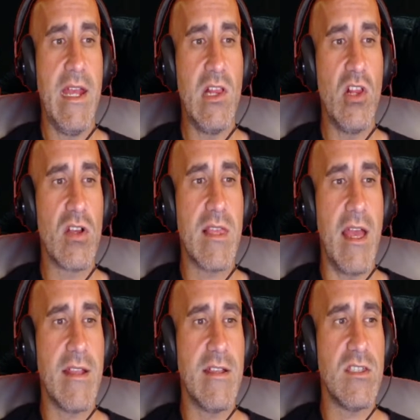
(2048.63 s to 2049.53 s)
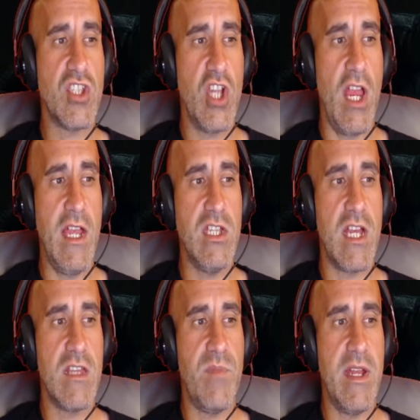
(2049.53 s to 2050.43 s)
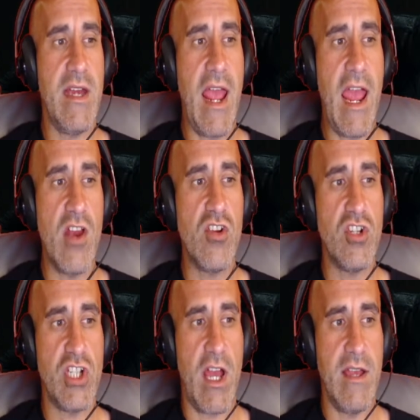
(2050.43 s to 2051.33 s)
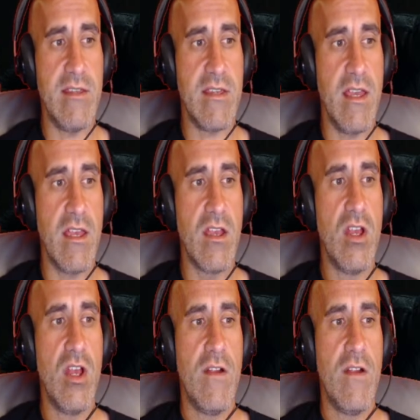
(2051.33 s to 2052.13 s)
it looks like this change has been energizing